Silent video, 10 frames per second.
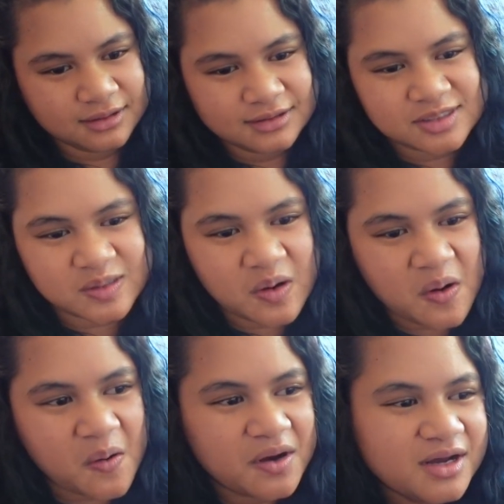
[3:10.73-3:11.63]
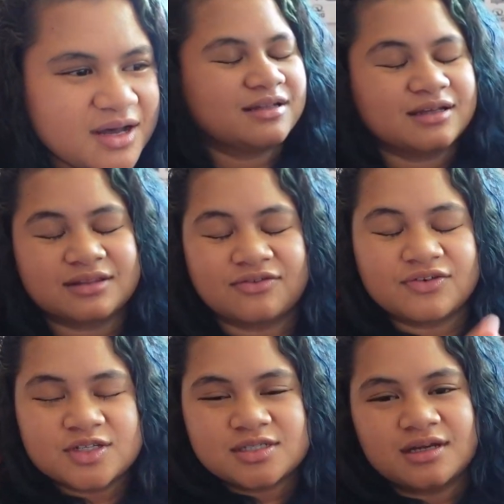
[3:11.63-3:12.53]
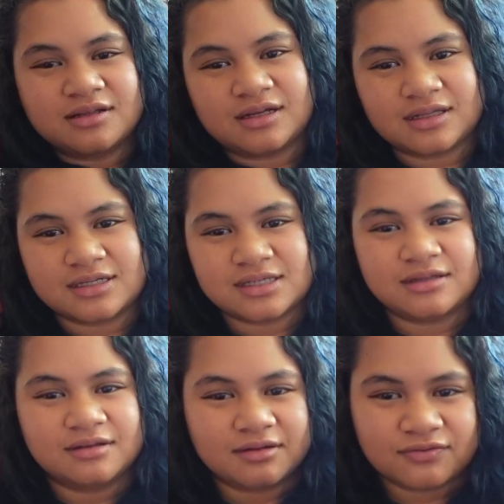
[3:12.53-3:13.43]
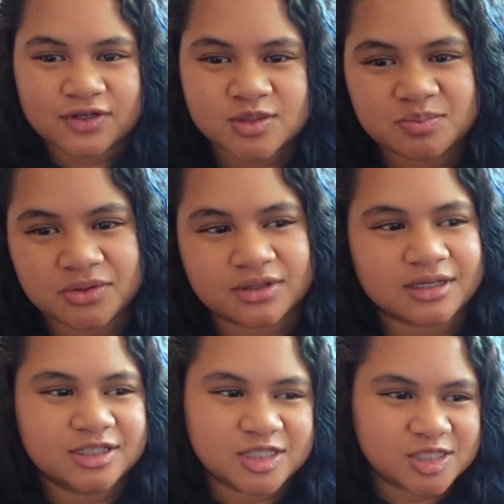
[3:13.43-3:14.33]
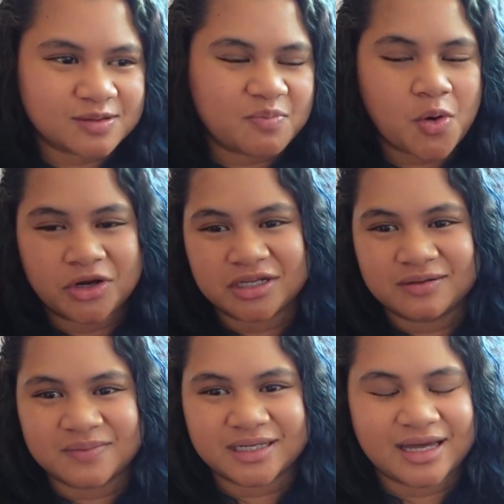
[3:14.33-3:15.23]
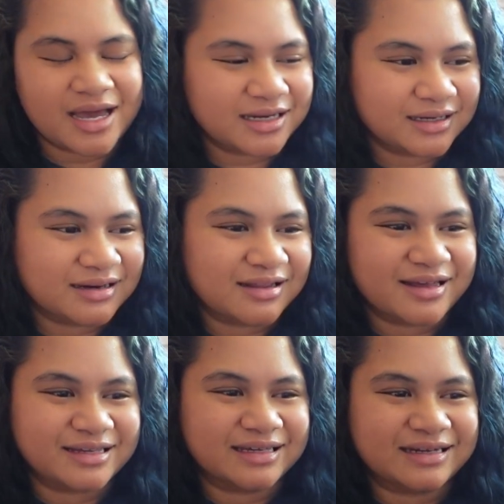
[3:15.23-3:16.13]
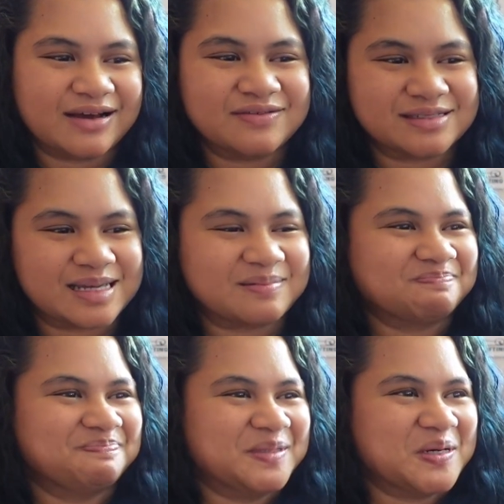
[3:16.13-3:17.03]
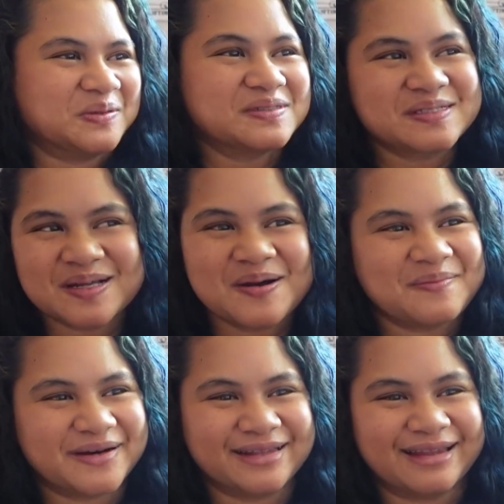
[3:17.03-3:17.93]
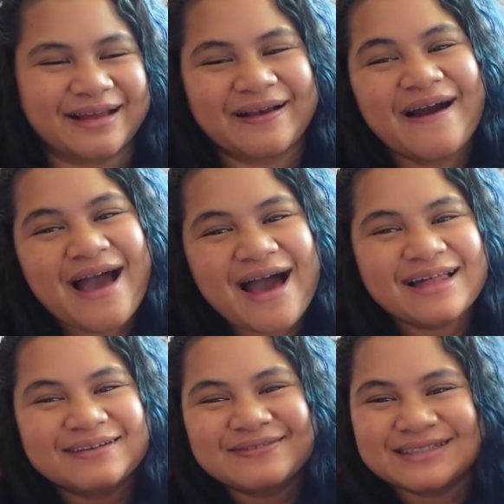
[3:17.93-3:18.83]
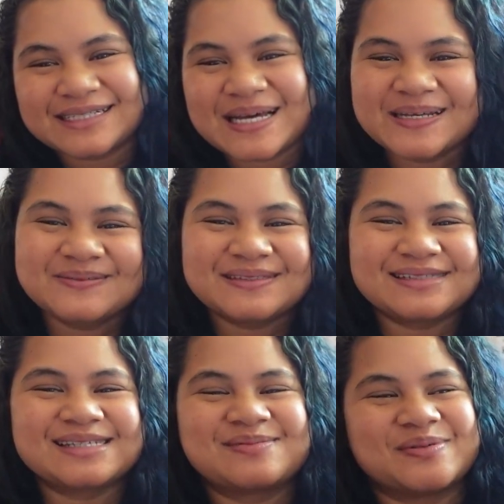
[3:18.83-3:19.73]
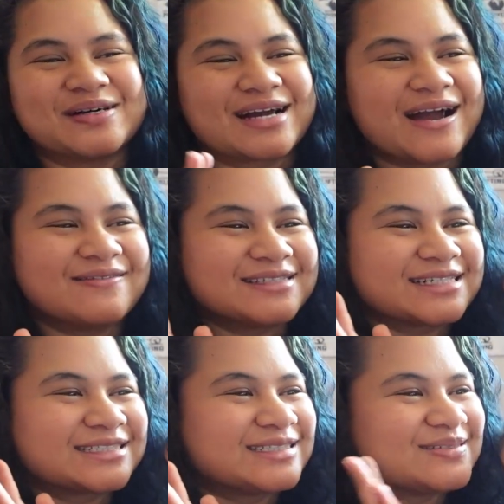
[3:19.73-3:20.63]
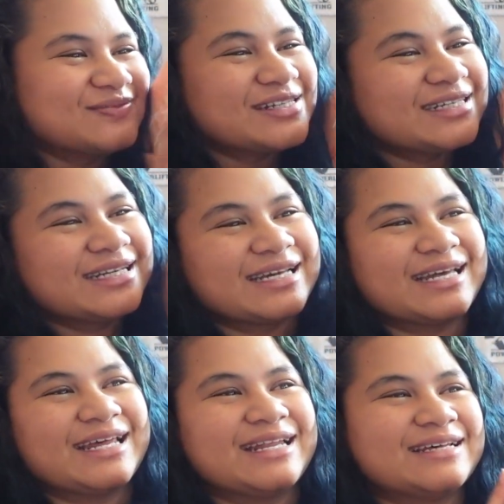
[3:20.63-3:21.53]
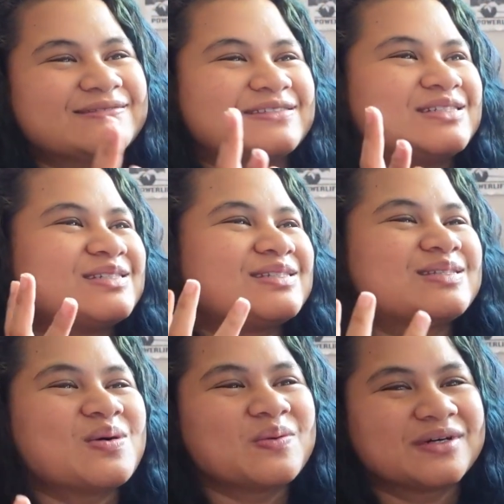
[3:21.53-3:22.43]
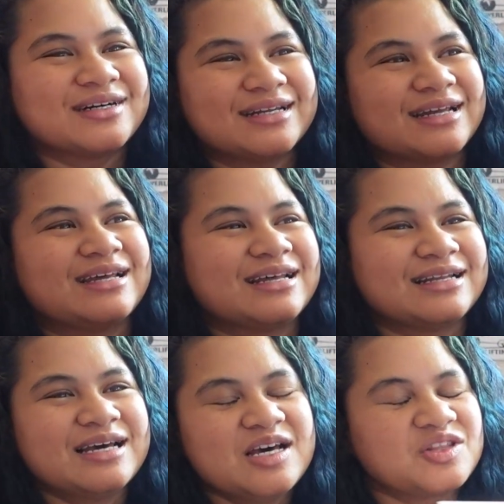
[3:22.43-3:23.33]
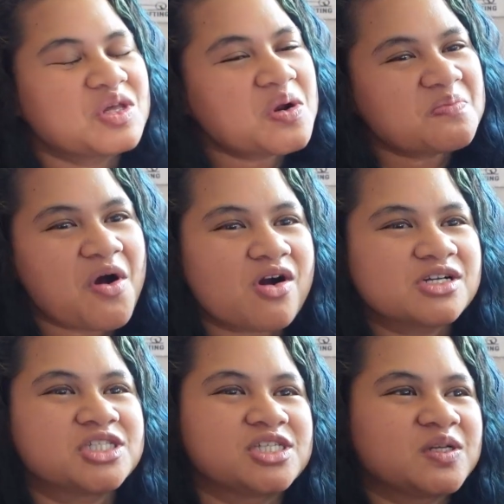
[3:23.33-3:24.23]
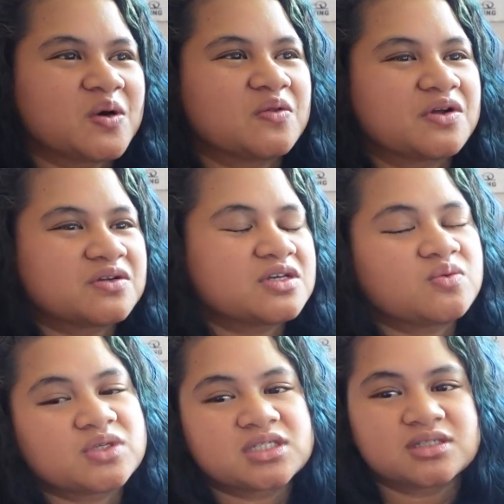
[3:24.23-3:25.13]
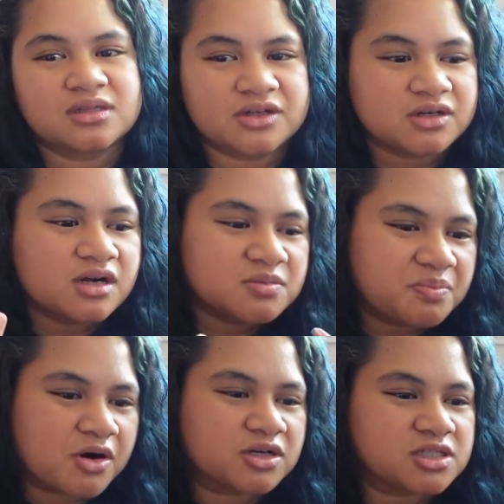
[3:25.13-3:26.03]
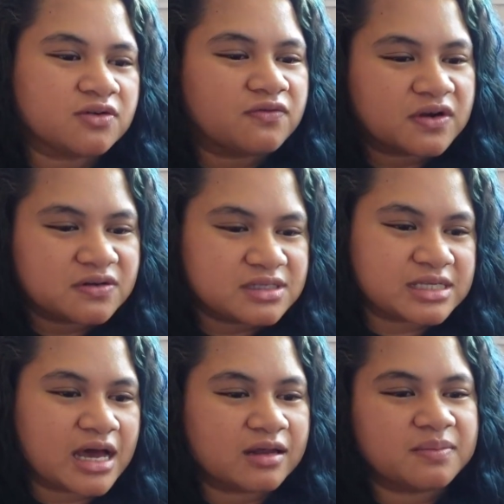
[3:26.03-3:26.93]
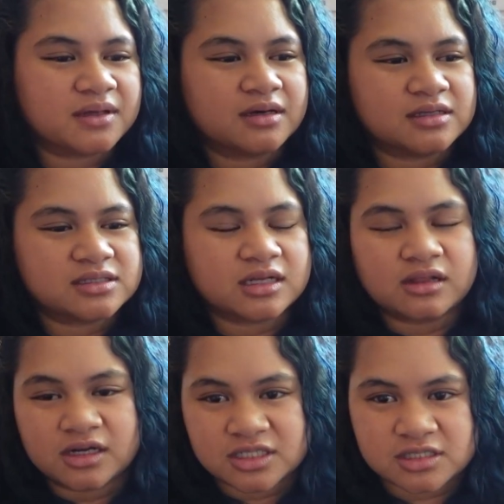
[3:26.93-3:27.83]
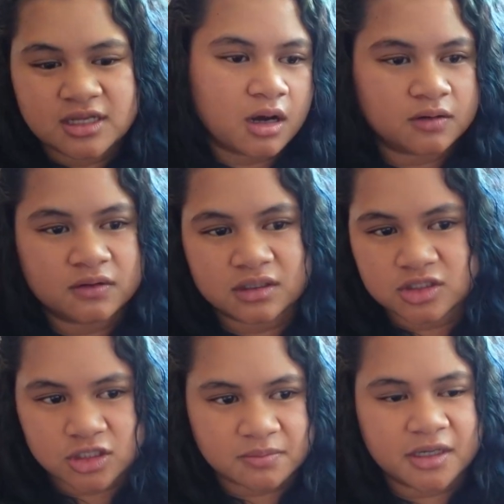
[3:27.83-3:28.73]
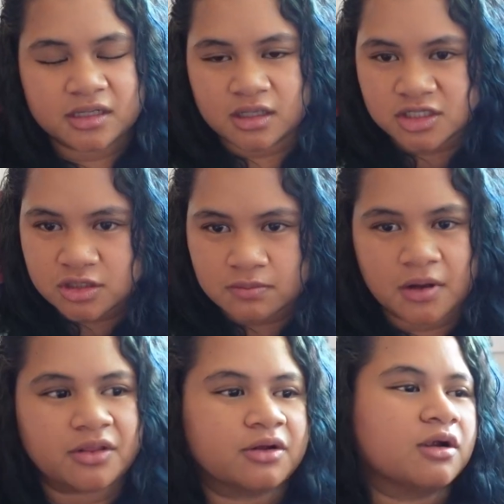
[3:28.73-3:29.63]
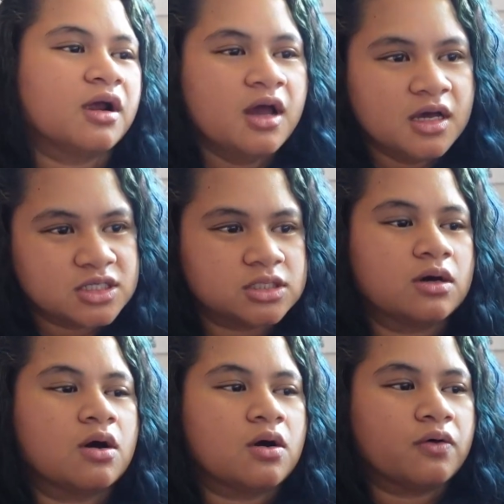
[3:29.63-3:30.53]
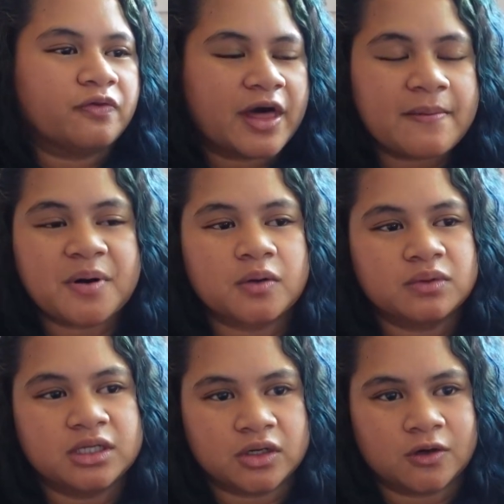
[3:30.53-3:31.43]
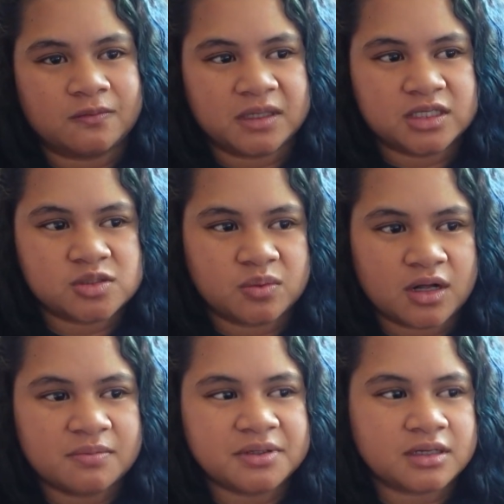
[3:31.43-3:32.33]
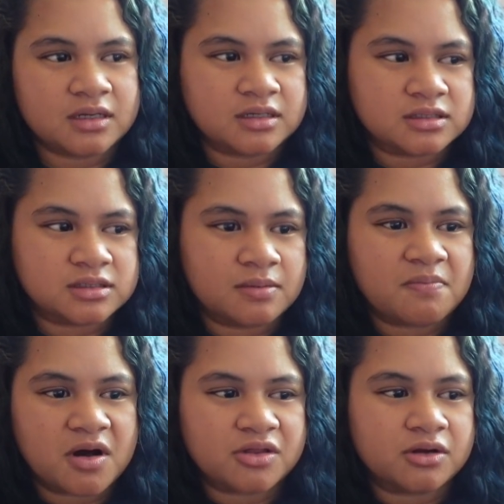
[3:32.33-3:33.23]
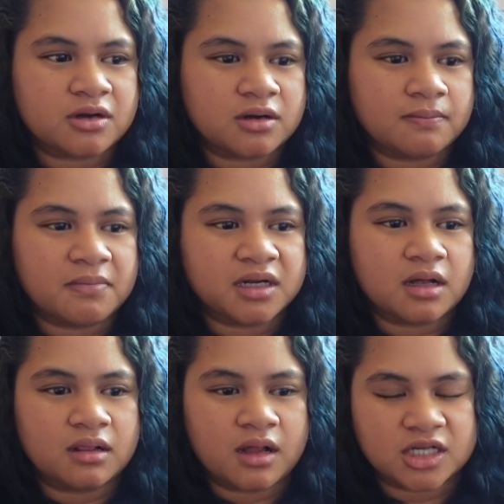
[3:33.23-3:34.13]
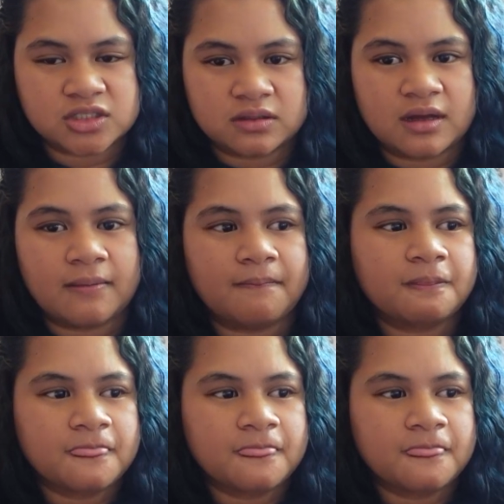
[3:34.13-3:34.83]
So, and the first, like I said, in the first book it disappointed me. I didn't like it. I was like, no, it's not my thing. And then when it came to this book, I was actually reading it and it was just so good. And then there are parts, there are parts are very sad because Conrad and Jeremiah lost their mother. So that part really hurt me as well, because the mother meant a lot to them.